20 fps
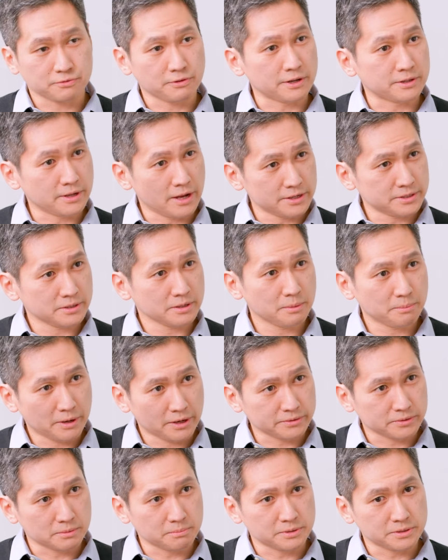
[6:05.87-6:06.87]
fantastic
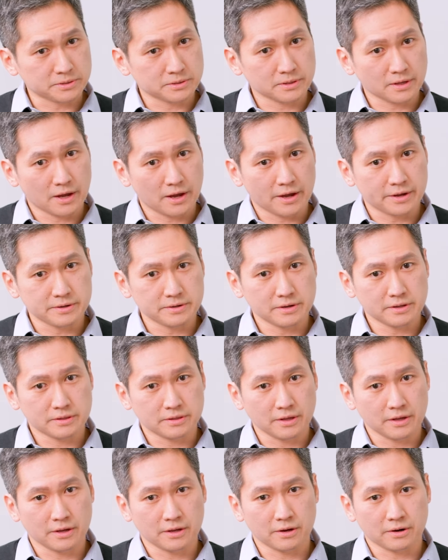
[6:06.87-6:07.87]
about them is that
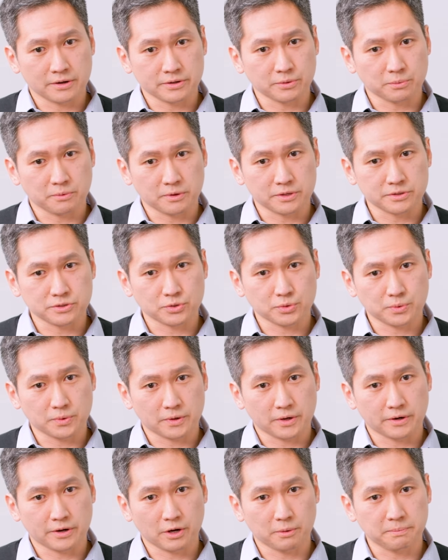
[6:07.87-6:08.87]
they are the ones who
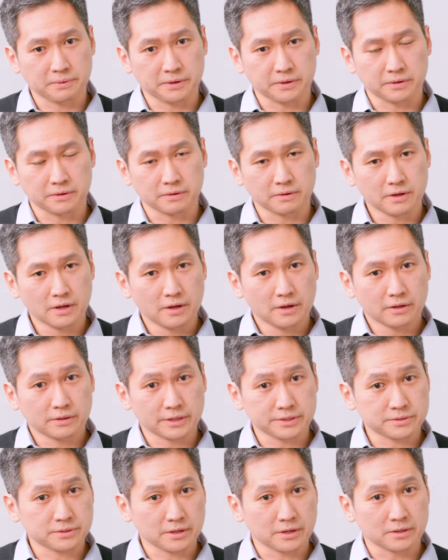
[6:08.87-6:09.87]
are helping,
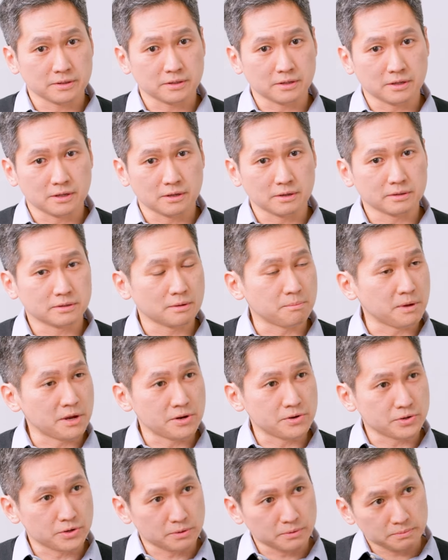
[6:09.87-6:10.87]
let's say, the
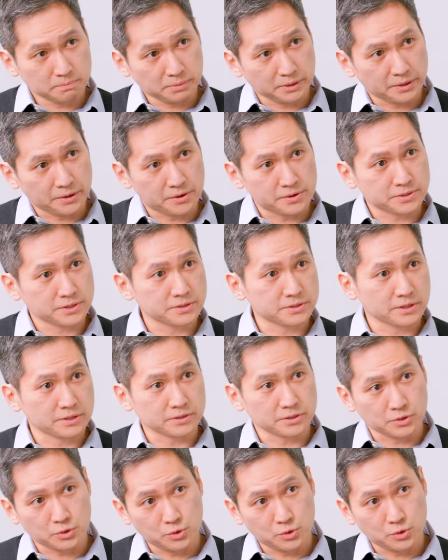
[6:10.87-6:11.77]
major players such as a